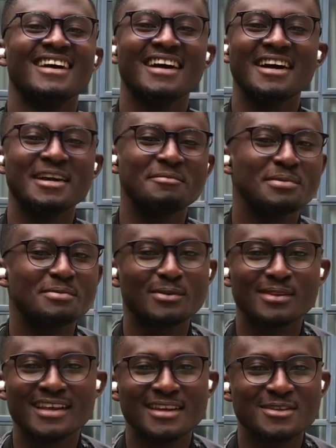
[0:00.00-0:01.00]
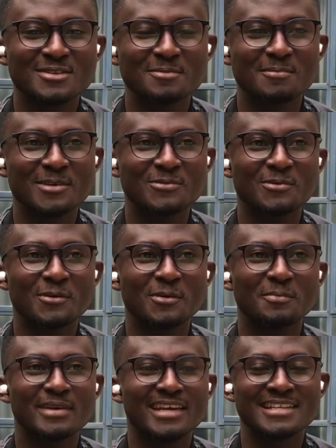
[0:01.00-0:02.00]
Hi people, thanks so much for
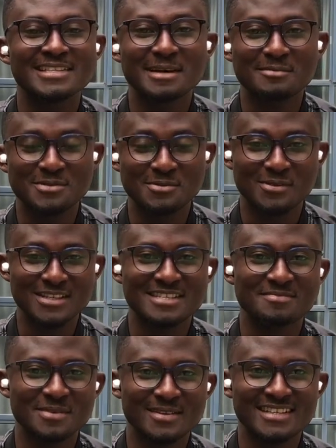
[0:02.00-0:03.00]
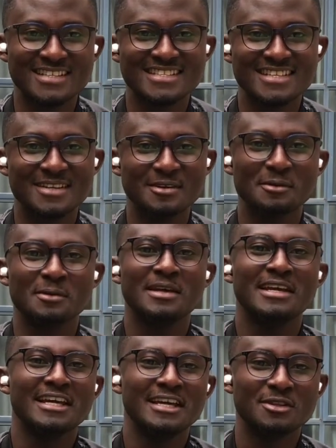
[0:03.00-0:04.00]
making time to watch me on this channel.
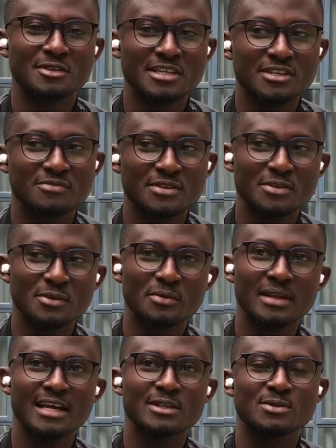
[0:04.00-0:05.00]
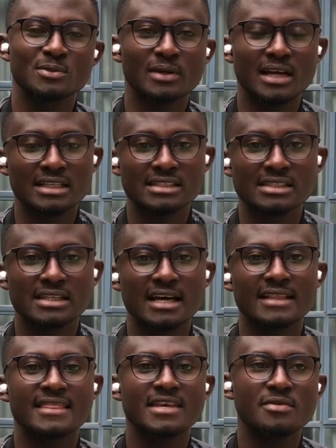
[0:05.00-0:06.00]
In today's video, we like to look at
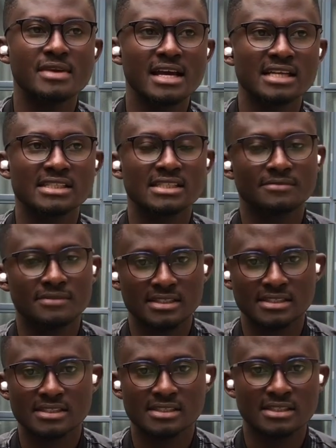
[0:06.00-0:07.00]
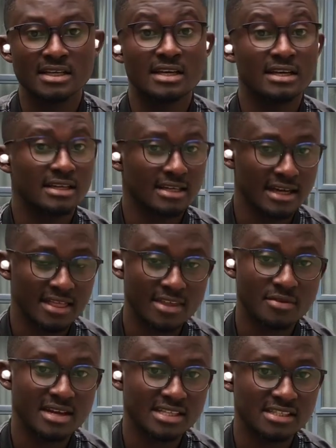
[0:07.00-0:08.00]
arterial stiffness.
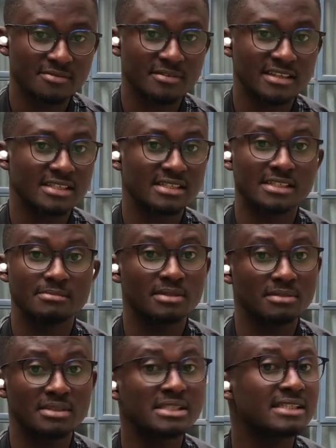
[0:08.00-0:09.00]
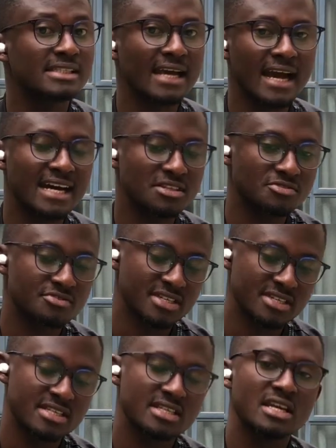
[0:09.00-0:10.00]
Arterial stiffness simply means the
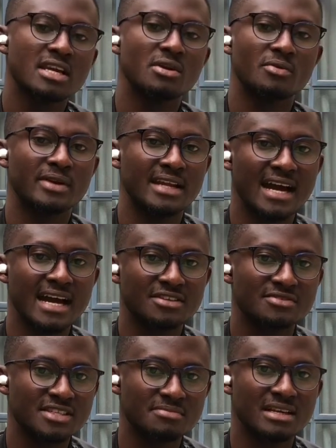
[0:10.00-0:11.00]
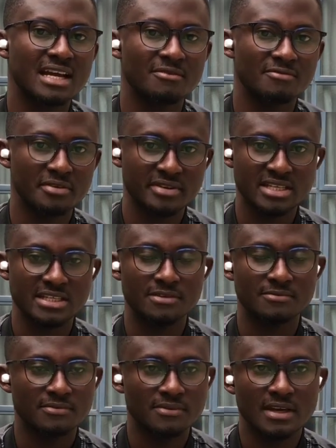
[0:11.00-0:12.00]
arteries, when the arteries become very
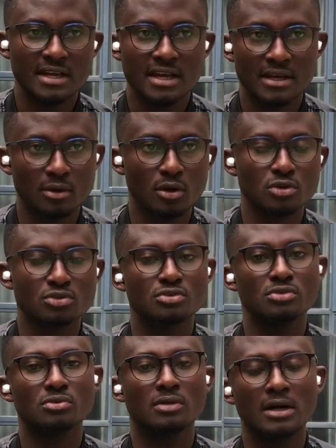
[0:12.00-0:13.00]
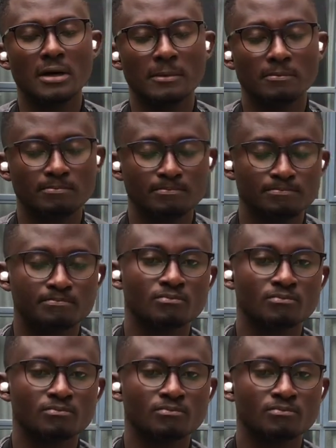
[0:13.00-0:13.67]
stiff, and also